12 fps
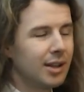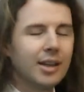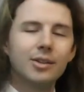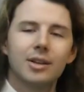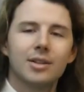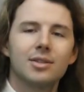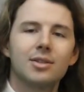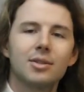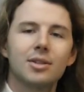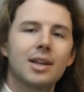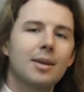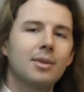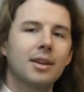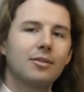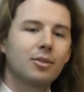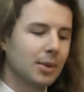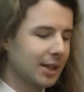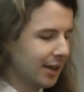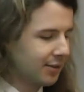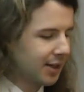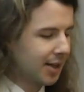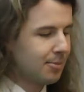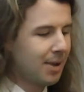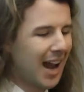And you can do the same thing from the left
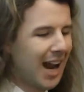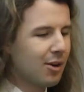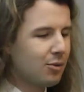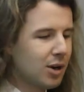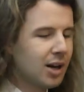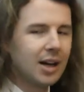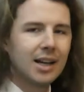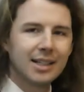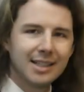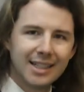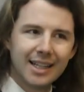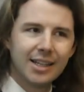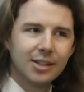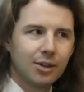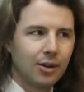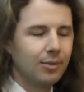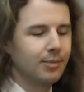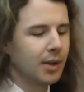hand. Paradiddle.